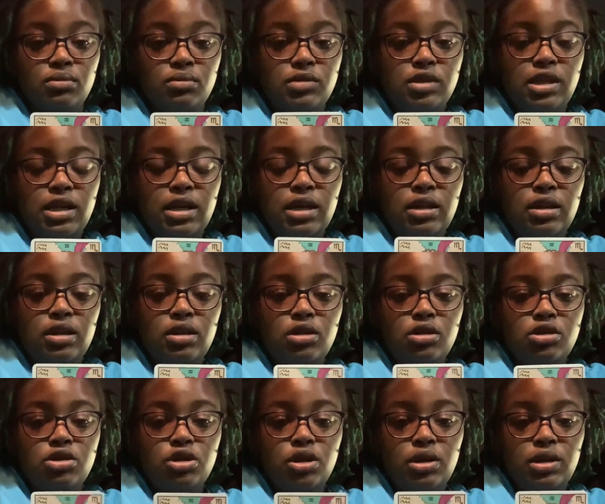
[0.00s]
Take another
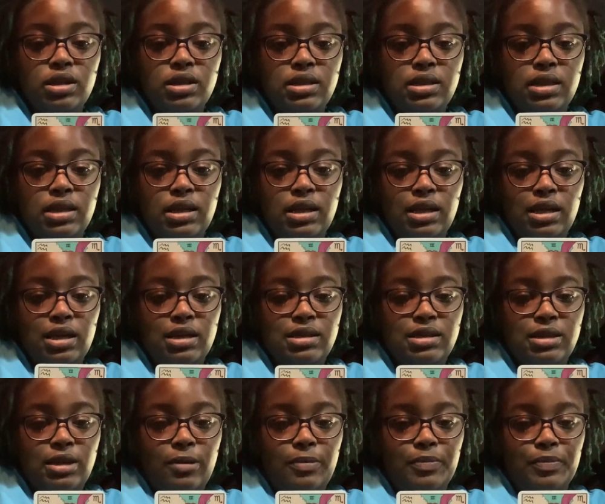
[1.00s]
journey to the next
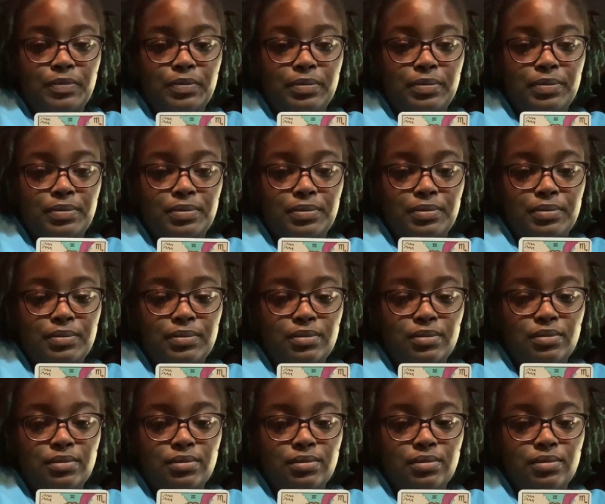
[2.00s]
step.
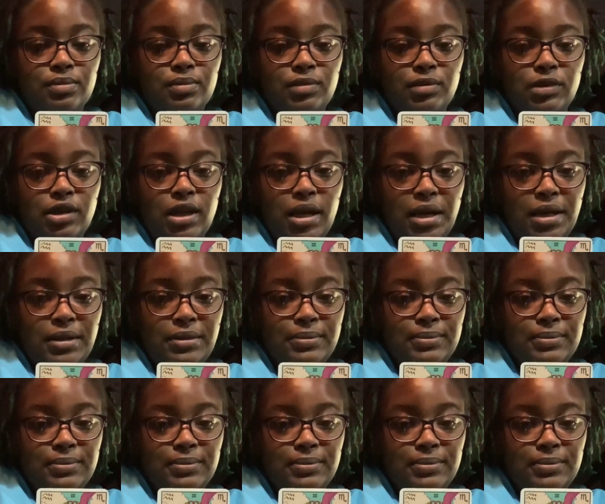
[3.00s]
Okay?